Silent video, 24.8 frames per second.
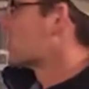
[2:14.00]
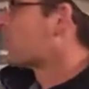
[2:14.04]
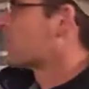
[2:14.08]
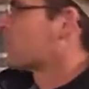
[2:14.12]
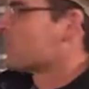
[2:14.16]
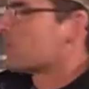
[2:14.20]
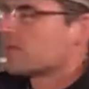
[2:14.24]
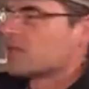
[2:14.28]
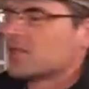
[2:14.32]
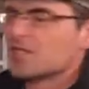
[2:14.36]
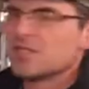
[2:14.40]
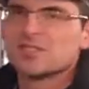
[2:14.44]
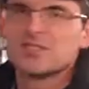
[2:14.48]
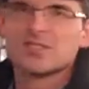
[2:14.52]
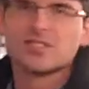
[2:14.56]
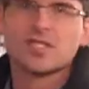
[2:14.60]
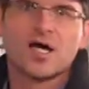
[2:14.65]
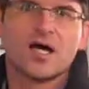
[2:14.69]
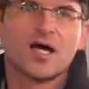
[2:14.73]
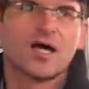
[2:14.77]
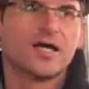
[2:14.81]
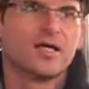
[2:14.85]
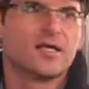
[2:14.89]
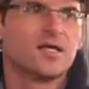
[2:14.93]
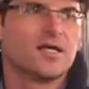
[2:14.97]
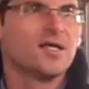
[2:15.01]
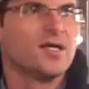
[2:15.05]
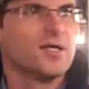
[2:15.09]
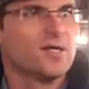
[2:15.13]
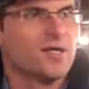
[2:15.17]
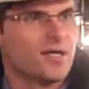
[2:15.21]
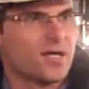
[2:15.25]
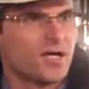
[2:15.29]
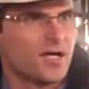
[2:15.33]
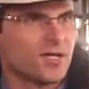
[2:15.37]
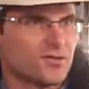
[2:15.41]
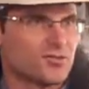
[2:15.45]
are on the inside,
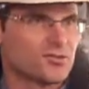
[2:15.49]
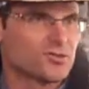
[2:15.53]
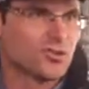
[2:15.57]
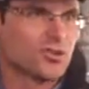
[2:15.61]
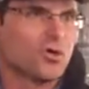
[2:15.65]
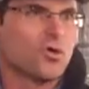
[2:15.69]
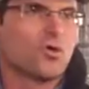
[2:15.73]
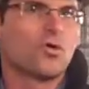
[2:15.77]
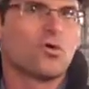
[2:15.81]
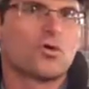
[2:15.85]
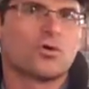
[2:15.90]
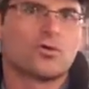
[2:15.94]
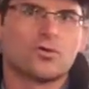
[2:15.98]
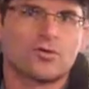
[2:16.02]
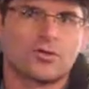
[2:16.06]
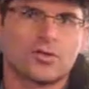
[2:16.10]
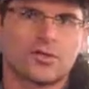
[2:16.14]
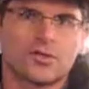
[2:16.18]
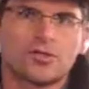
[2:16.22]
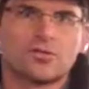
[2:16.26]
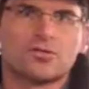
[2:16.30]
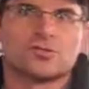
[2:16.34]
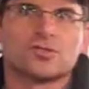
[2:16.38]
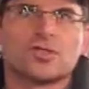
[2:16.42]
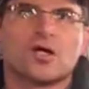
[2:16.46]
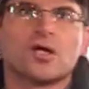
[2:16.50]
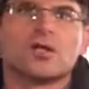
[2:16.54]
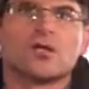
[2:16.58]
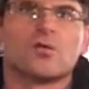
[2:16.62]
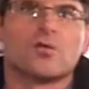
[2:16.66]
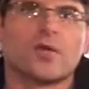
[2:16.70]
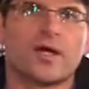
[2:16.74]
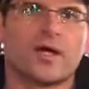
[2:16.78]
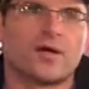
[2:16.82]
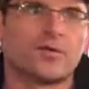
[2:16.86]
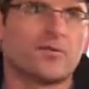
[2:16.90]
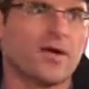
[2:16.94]
and there's a corridor that goes all the
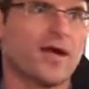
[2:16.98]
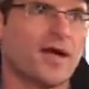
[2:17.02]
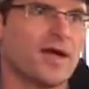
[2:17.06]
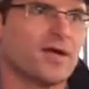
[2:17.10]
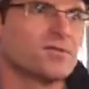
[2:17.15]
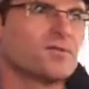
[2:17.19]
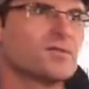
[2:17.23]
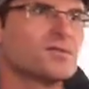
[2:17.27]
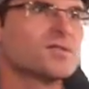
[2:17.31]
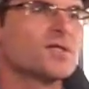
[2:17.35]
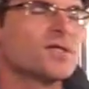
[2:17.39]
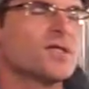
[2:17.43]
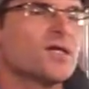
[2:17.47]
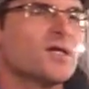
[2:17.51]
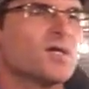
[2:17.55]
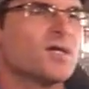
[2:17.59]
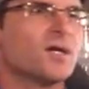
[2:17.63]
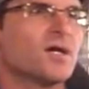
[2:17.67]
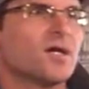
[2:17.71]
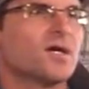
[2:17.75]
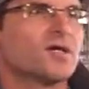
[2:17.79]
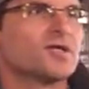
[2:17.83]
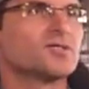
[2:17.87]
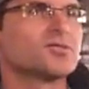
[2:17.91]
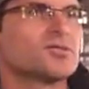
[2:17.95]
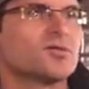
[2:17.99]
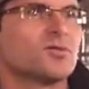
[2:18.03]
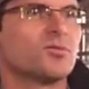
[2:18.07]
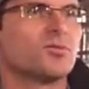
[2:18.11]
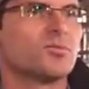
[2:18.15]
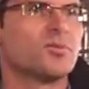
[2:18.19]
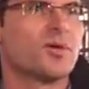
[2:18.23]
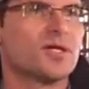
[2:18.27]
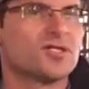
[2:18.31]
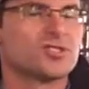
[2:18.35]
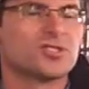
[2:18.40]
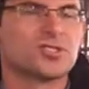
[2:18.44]
way around. So
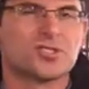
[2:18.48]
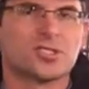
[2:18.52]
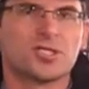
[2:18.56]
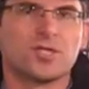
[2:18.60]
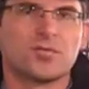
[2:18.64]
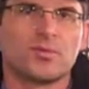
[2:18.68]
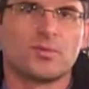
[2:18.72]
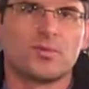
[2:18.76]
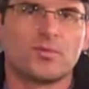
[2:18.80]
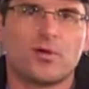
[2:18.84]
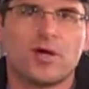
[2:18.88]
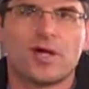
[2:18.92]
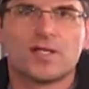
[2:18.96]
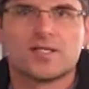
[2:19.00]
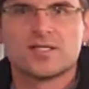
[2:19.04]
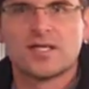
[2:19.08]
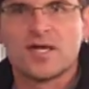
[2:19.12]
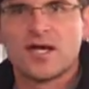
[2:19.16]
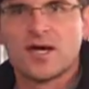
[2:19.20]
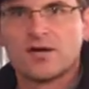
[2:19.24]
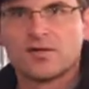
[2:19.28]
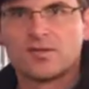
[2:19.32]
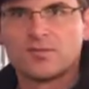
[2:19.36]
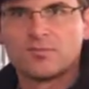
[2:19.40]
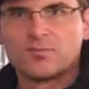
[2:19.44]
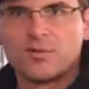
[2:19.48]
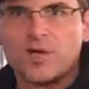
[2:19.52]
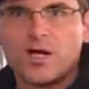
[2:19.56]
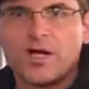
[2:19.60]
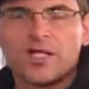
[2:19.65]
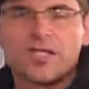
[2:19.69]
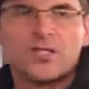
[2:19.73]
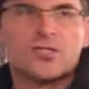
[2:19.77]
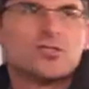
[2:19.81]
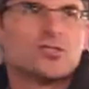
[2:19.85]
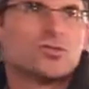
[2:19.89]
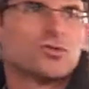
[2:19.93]
patients can be brought down and
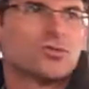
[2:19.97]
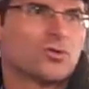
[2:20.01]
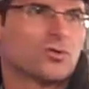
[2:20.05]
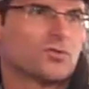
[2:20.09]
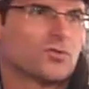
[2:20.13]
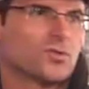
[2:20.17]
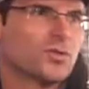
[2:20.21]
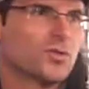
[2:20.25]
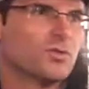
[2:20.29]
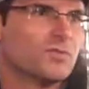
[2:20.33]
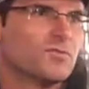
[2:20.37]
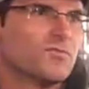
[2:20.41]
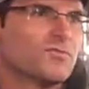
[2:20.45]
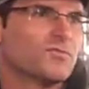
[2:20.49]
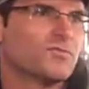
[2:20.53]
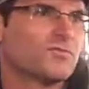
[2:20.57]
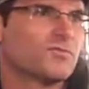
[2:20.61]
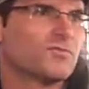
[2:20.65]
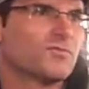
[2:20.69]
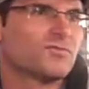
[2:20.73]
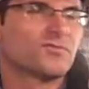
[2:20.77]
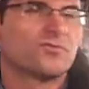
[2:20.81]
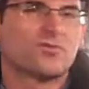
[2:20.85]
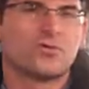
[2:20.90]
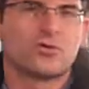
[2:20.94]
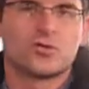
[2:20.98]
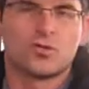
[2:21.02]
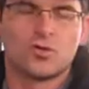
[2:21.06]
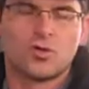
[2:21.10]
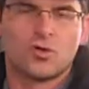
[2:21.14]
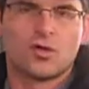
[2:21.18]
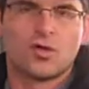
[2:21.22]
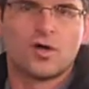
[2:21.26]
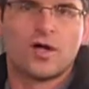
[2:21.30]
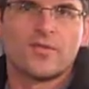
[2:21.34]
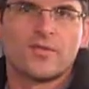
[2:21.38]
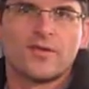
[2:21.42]
brought into a room or a
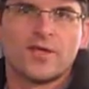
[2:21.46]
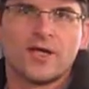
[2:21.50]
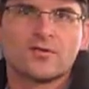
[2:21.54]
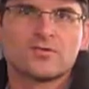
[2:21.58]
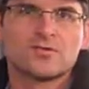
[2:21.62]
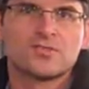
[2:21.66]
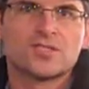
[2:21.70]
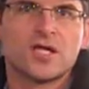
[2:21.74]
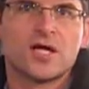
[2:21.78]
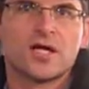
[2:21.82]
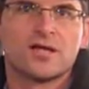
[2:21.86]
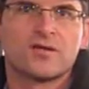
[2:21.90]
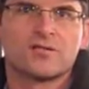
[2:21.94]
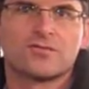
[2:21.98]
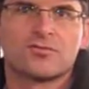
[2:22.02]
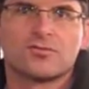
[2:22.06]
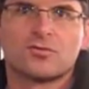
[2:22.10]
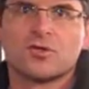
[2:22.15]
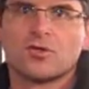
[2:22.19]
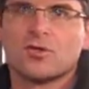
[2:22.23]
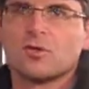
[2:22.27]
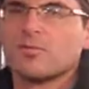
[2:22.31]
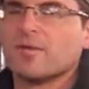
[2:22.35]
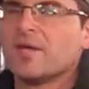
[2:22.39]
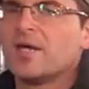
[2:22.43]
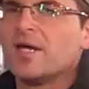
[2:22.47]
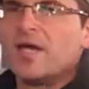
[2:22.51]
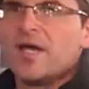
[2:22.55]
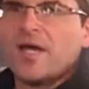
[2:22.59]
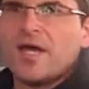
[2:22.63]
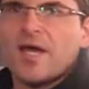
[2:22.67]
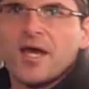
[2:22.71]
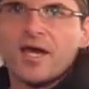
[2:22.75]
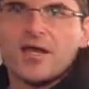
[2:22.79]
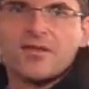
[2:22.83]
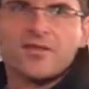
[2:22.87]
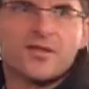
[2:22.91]
door on the outside of the room,
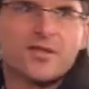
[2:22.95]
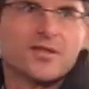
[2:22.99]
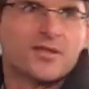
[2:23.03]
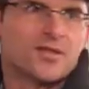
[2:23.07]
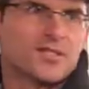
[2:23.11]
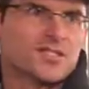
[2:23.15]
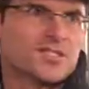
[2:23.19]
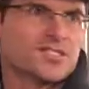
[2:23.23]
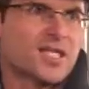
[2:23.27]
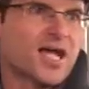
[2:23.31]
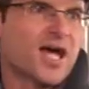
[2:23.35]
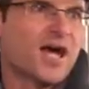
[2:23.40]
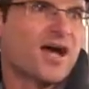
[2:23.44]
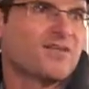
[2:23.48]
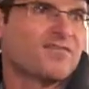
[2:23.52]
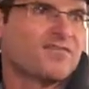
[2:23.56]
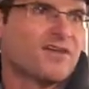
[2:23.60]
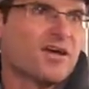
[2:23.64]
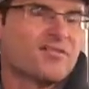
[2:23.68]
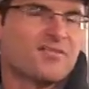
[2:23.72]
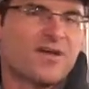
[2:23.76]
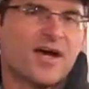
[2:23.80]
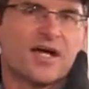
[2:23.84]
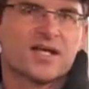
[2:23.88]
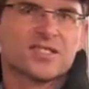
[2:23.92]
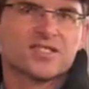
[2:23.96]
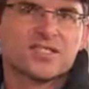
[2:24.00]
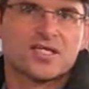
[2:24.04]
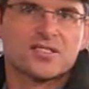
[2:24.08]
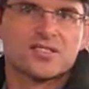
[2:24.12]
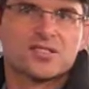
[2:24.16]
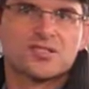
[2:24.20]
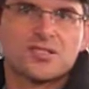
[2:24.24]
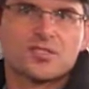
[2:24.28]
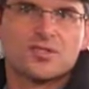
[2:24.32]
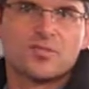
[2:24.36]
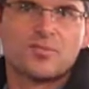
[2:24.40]
and then the staff have
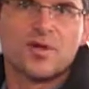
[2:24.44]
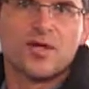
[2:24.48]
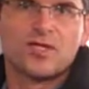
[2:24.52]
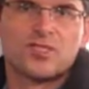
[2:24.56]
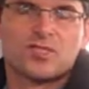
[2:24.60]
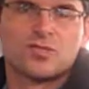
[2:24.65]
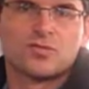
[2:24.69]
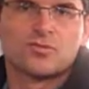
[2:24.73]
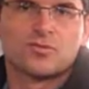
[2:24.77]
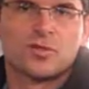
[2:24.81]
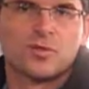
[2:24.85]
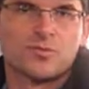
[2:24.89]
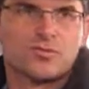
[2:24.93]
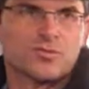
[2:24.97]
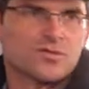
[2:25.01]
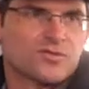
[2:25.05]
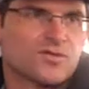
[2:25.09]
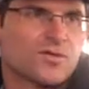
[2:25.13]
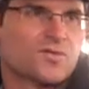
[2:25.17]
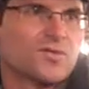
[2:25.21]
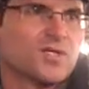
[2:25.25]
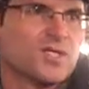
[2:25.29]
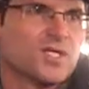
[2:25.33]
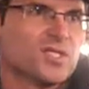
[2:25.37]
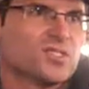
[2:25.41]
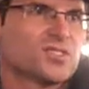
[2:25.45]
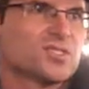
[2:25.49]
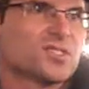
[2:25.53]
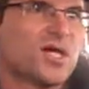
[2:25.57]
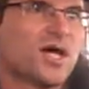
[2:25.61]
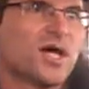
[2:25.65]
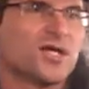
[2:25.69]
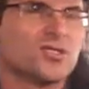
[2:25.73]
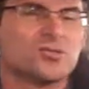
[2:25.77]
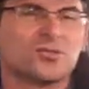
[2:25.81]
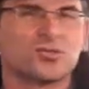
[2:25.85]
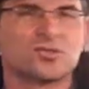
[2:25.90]
access to the patient rooms from the
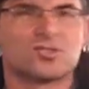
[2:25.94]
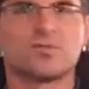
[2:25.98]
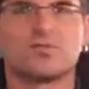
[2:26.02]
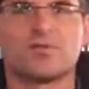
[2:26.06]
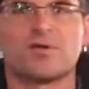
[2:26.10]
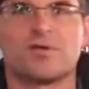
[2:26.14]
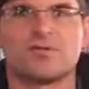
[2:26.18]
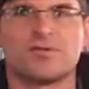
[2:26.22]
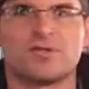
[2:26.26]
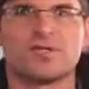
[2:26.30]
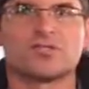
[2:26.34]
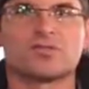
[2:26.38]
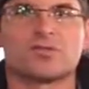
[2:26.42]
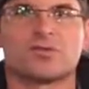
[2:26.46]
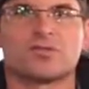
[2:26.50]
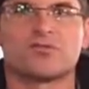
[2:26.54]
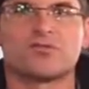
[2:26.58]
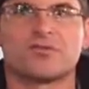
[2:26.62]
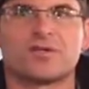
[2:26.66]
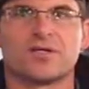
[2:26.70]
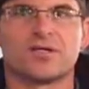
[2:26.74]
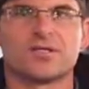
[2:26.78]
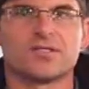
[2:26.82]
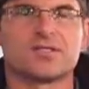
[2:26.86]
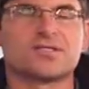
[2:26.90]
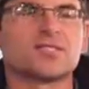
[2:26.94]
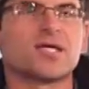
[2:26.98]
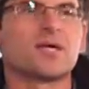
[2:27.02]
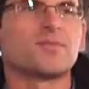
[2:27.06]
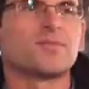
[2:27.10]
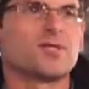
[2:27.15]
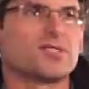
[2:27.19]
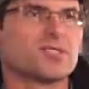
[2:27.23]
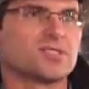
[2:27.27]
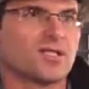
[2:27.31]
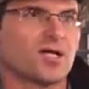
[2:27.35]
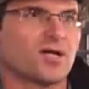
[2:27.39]
inside. So it's a bit of a sort of a
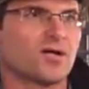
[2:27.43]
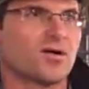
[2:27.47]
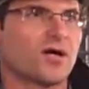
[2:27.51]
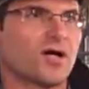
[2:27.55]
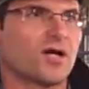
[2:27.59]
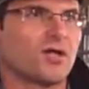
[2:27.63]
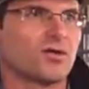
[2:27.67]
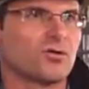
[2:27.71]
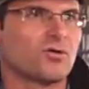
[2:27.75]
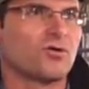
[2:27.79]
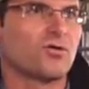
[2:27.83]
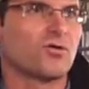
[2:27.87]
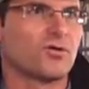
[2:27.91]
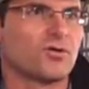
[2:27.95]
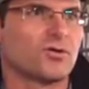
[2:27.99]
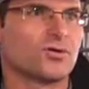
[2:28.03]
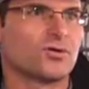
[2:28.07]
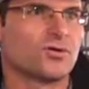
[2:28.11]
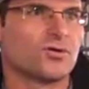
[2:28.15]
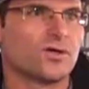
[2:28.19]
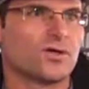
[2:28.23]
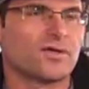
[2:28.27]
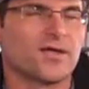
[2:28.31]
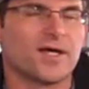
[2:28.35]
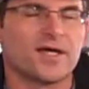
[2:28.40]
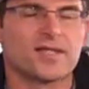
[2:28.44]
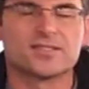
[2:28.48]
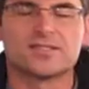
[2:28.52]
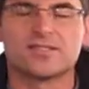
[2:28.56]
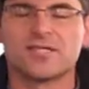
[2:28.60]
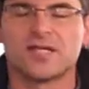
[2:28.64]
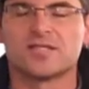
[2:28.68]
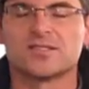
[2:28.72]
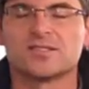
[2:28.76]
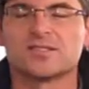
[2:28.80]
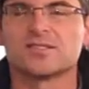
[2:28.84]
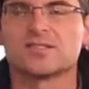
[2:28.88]
semi-sterile corridor in that
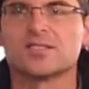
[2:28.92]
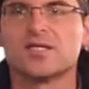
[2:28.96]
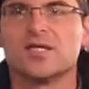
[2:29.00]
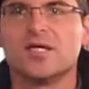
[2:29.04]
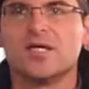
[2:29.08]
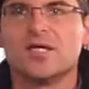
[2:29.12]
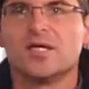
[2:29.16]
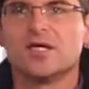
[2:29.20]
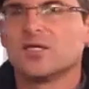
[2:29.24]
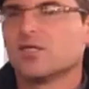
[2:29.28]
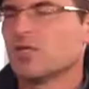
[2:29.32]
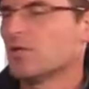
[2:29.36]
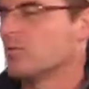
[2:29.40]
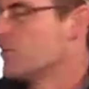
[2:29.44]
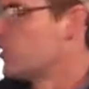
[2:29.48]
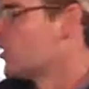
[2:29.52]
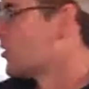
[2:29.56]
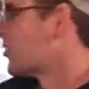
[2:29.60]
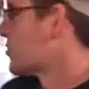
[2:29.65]
sense. There'll be